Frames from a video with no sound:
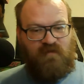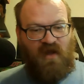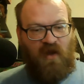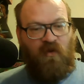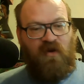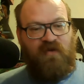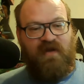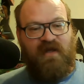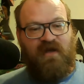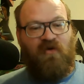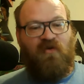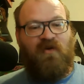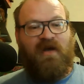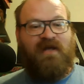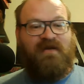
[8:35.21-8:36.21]
When we
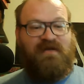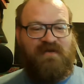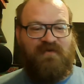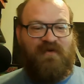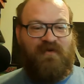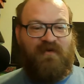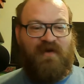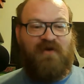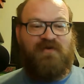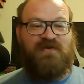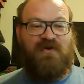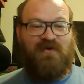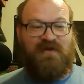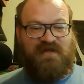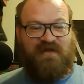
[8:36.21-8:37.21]
go into when we go
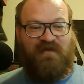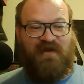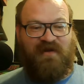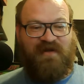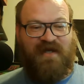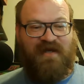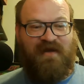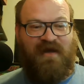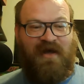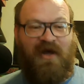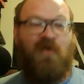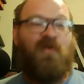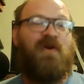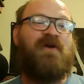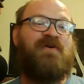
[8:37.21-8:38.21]
towards the building,
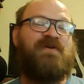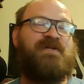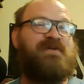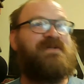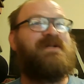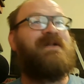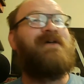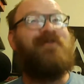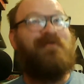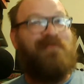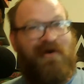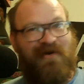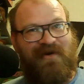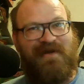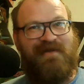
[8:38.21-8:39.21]
we notice there's another
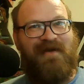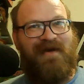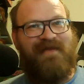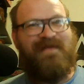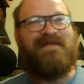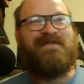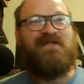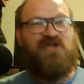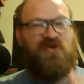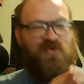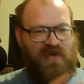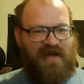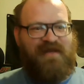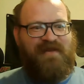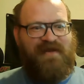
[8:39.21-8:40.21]
parking lot that's
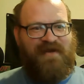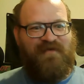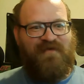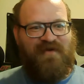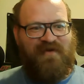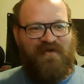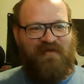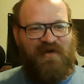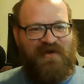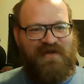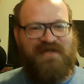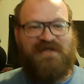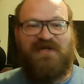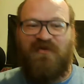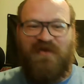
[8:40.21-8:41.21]
directly in front of the
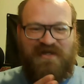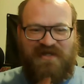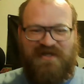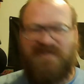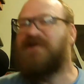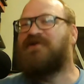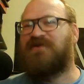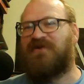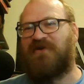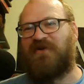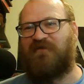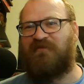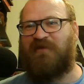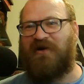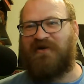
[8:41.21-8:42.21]
building, so we still could
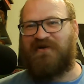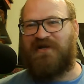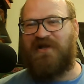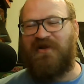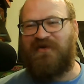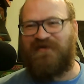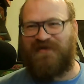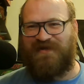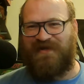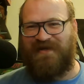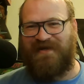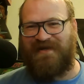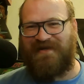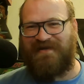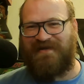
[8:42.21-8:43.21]
have parked closer.